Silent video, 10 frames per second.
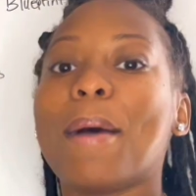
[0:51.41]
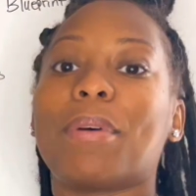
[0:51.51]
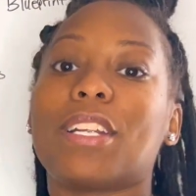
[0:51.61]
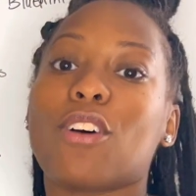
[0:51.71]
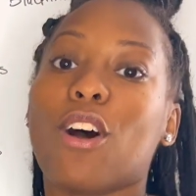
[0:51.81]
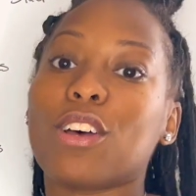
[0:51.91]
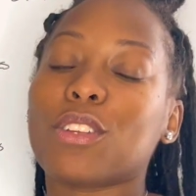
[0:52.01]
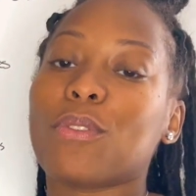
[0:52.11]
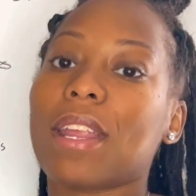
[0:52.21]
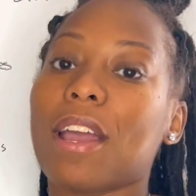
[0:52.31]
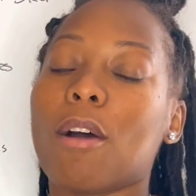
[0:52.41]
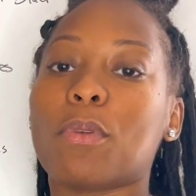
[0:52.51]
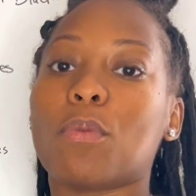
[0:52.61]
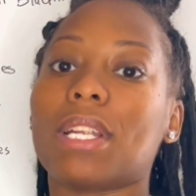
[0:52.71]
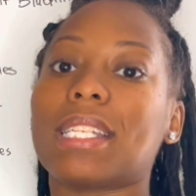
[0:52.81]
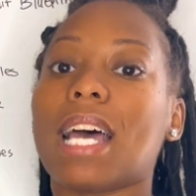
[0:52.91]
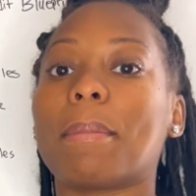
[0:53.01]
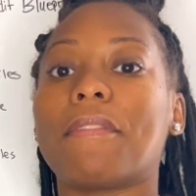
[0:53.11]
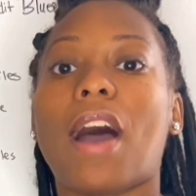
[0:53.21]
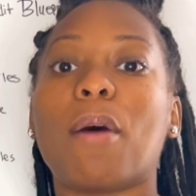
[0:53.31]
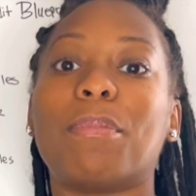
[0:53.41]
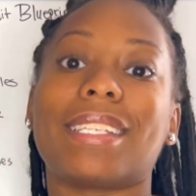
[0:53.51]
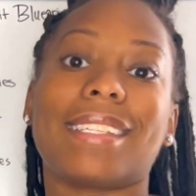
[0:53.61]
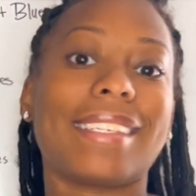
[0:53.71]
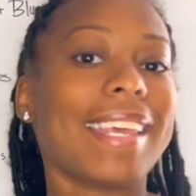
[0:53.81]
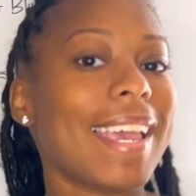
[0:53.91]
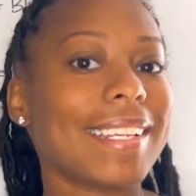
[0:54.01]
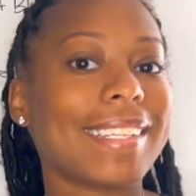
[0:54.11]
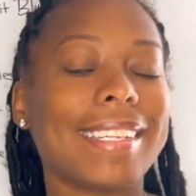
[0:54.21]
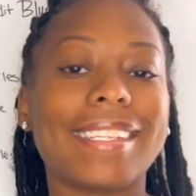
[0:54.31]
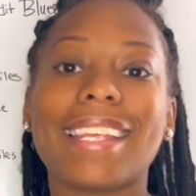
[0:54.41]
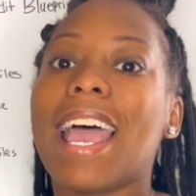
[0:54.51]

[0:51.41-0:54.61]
but it's also going to help you when it's time to file business taxes,